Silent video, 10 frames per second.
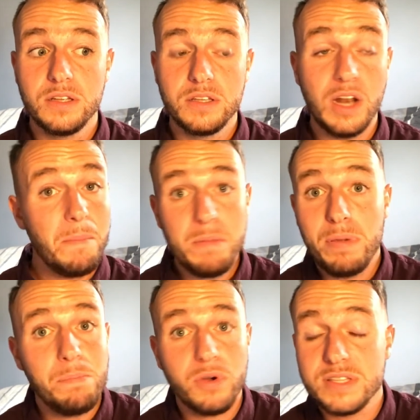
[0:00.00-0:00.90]
You know how many
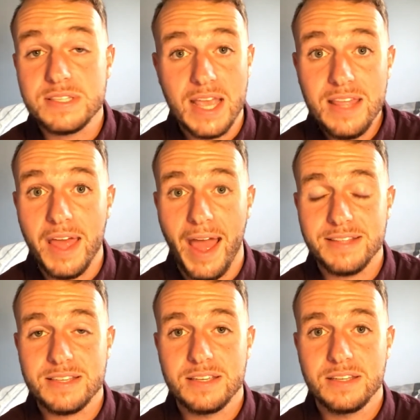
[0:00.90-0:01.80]
people can say
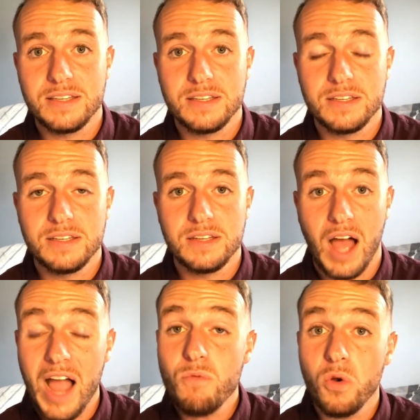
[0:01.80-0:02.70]
that?
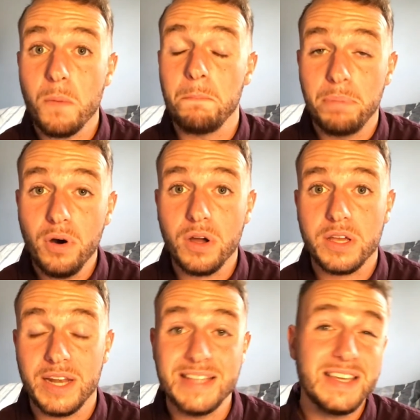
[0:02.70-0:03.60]
I wrote a
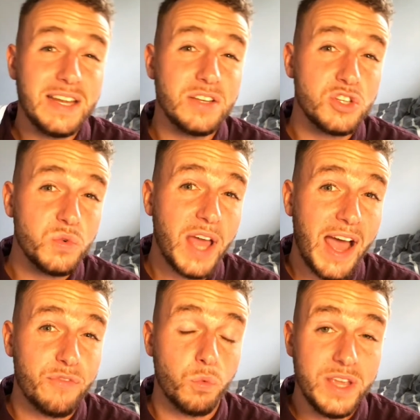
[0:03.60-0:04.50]
book and I did it in
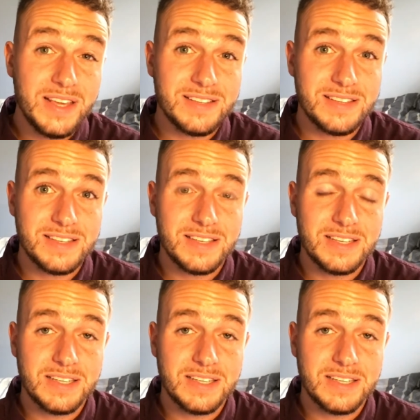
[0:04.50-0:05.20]
2.5 weeks.